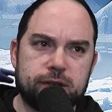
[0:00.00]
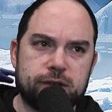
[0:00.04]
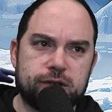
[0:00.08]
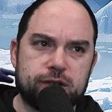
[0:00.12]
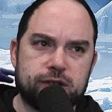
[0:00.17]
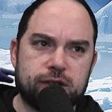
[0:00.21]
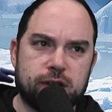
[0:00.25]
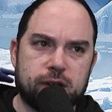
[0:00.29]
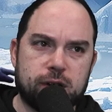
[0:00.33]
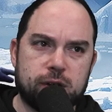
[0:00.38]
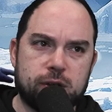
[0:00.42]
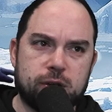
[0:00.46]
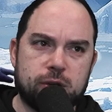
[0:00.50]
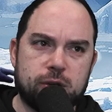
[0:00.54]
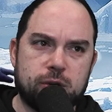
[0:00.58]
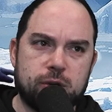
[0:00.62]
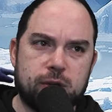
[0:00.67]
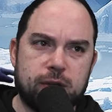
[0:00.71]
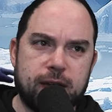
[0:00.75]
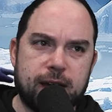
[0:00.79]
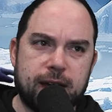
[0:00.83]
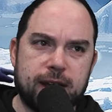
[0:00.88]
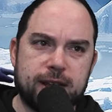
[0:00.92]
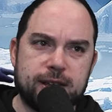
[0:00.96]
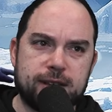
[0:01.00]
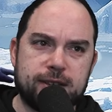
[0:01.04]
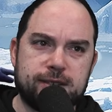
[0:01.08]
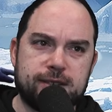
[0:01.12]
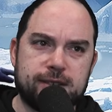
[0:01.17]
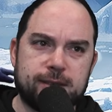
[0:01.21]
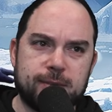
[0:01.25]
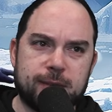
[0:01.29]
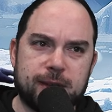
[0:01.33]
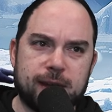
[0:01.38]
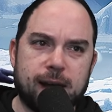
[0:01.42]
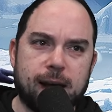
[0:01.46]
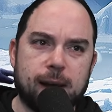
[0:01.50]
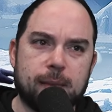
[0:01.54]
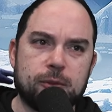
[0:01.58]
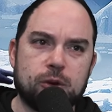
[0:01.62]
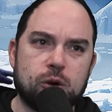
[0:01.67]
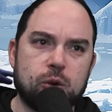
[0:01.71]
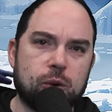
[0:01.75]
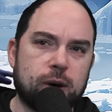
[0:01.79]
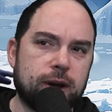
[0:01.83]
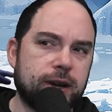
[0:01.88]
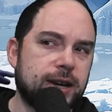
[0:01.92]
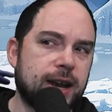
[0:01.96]
So that is something I'm
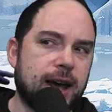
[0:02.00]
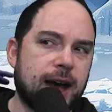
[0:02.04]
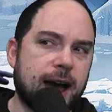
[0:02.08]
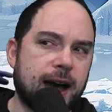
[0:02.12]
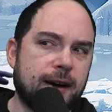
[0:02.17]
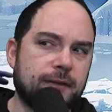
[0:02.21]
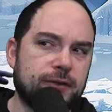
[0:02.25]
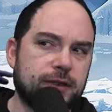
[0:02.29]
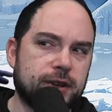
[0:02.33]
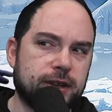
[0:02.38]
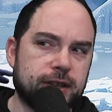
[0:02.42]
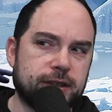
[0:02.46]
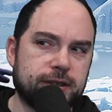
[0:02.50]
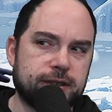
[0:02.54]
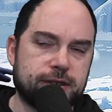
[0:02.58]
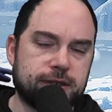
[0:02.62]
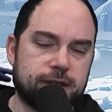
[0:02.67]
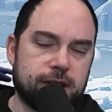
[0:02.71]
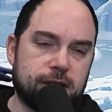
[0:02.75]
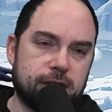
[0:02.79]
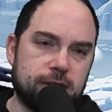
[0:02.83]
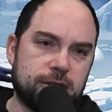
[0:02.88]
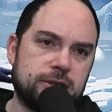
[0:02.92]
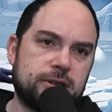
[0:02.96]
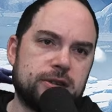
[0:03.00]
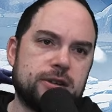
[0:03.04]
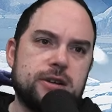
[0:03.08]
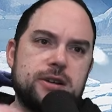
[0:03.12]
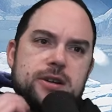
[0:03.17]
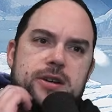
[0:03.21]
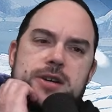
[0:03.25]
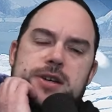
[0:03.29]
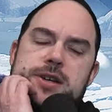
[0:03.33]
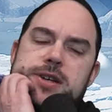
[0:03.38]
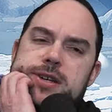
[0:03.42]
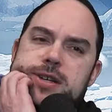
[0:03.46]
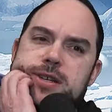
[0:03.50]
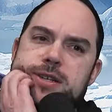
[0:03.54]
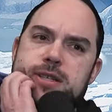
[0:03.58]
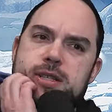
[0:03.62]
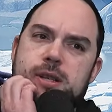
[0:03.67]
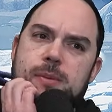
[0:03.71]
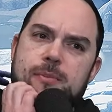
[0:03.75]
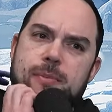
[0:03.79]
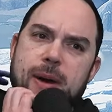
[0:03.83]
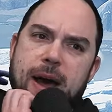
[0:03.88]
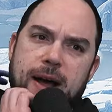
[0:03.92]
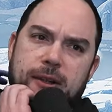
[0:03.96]
going to have to consider, is
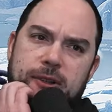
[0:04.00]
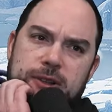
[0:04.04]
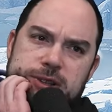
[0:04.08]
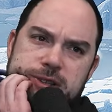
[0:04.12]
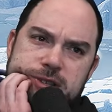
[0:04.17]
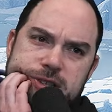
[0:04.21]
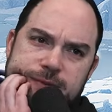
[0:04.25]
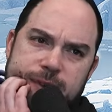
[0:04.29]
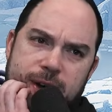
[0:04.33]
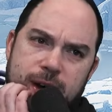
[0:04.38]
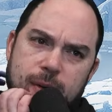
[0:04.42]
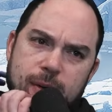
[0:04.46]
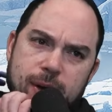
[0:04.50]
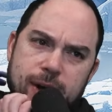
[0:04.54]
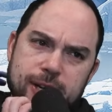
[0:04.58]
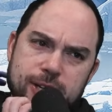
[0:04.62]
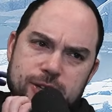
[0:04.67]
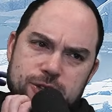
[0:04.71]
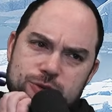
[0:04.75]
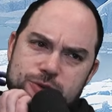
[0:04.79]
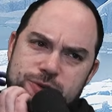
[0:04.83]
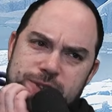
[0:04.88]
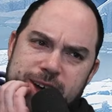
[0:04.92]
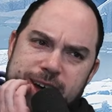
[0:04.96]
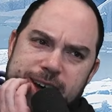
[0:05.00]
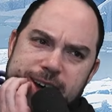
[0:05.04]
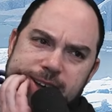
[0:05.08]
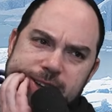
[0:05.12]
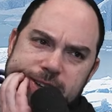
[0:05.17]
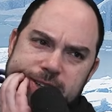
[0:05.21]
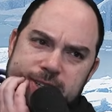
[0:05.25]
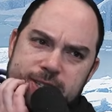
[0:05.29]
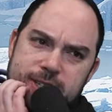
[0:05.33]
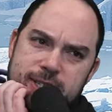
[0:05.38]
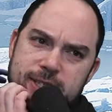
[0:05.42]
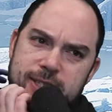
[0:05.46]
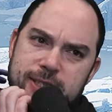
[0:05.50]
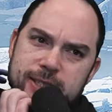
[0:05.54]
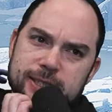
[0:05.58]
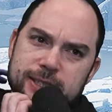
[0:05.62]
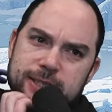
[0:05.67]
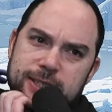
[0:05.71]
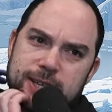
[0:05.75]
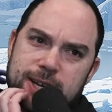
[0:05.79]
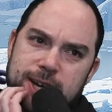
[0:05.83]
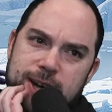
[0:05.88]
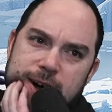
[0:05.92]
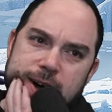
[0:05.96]
the balance of how I do that.
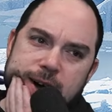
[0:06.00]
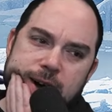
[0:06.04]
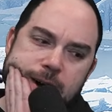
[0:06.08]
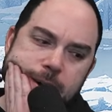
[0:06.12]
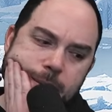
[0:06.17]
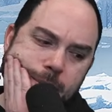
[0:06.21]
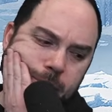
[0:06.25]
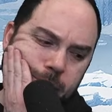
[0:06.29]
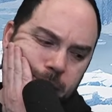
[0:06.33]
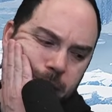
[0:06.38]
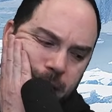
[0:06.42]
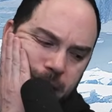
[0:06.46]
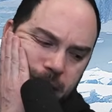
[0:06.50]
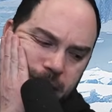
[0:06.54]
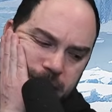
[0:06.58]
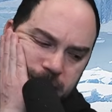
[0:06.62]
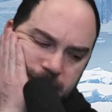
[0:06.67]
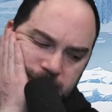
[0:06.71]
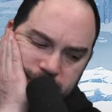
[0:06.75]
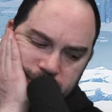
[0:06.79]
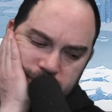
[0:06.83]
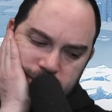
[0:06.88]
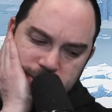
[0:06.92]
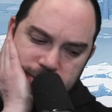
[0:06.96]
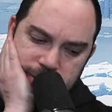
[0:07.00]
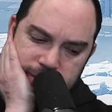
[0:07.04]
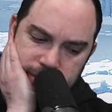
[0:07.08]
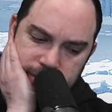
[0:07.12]
I might